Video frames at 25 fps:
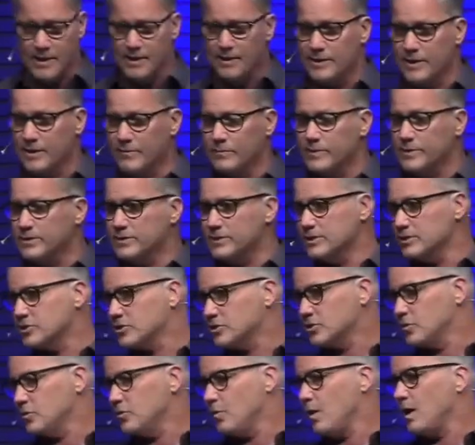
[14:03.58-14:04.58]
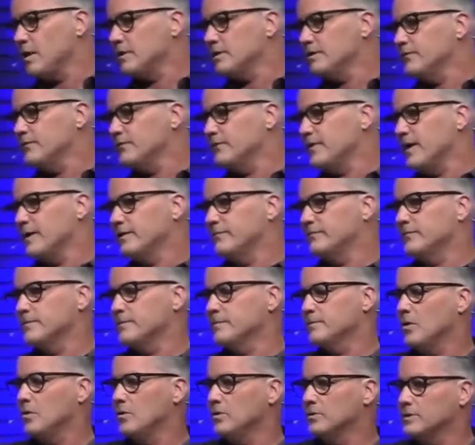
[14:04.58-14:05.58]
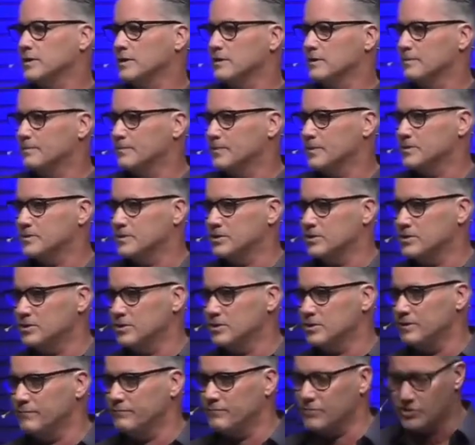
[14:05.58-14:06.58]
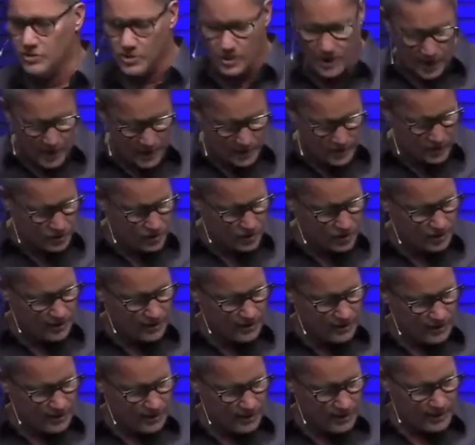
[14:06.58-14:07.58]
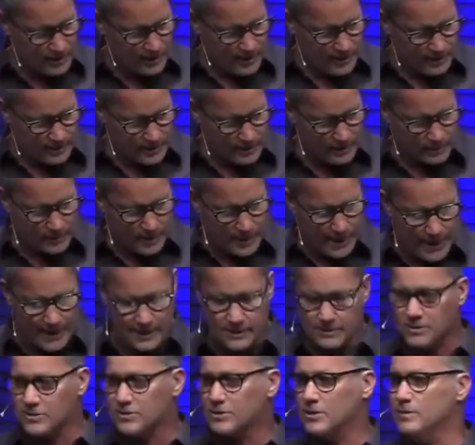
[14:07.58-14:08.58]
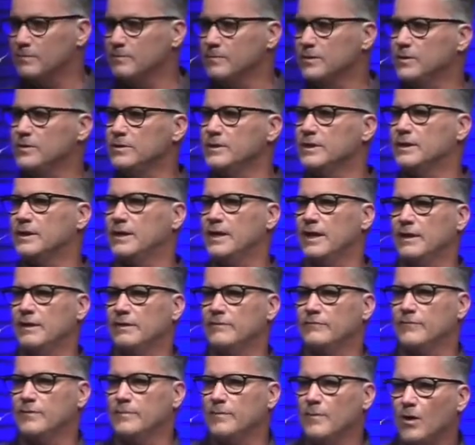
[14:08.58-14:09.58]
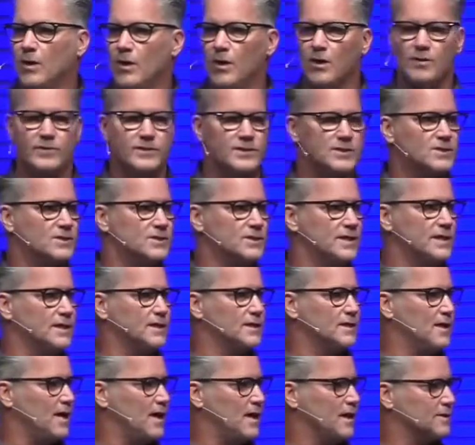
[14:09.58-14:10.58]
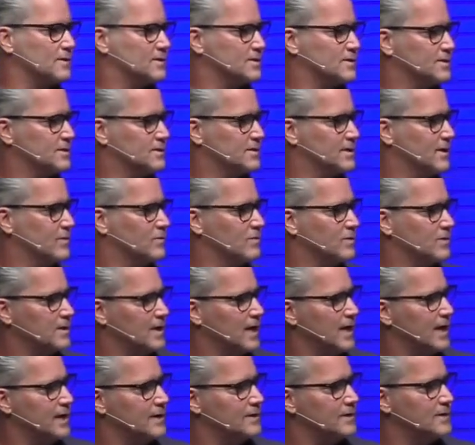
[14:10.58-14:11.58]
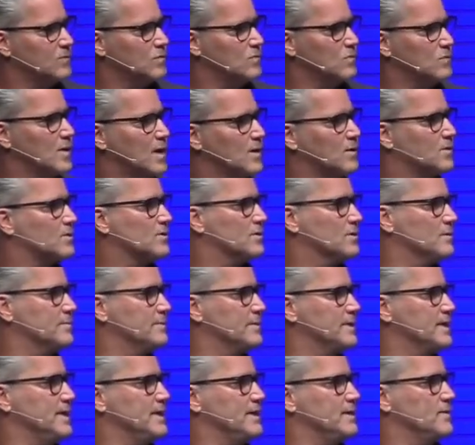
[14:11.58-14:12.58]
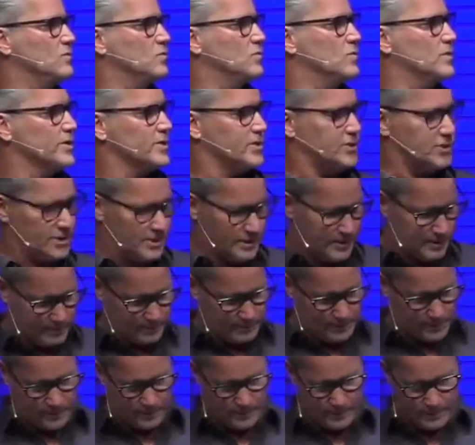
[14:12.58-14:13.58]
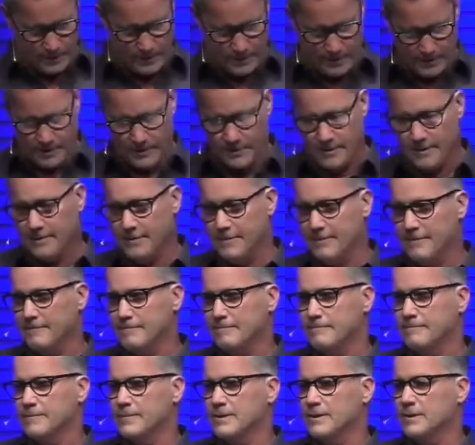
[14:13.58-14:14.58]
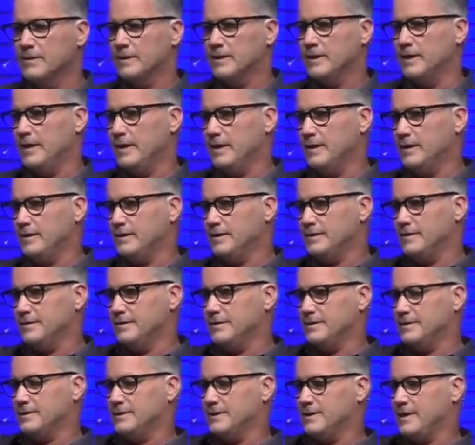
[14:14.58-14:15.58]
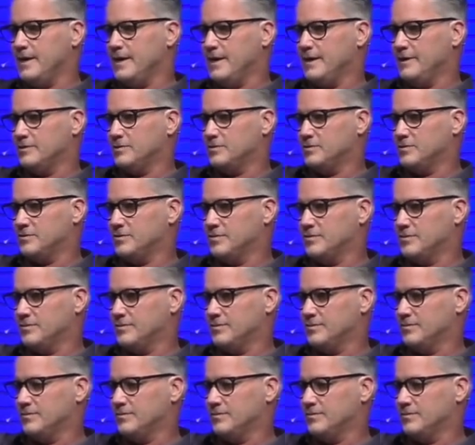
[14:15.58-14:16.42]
They were disqualified from holding a position of judge. They were excommunicated from all the synagogues. They were not welcome in worship. Okay? These guys,